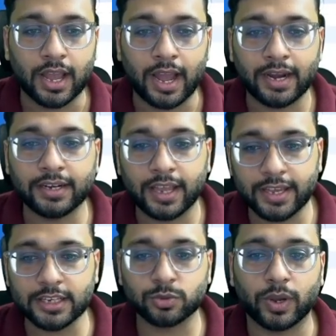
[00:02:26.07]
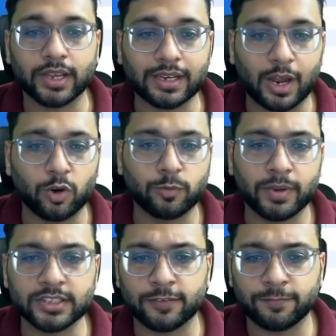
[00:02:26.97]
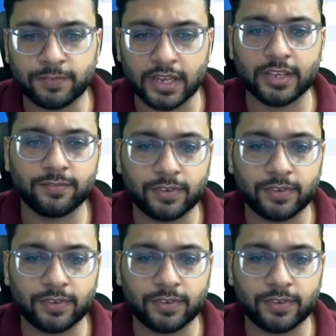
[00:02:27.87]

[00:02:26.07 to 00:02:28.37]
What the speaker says: And here is why cloud plays a very,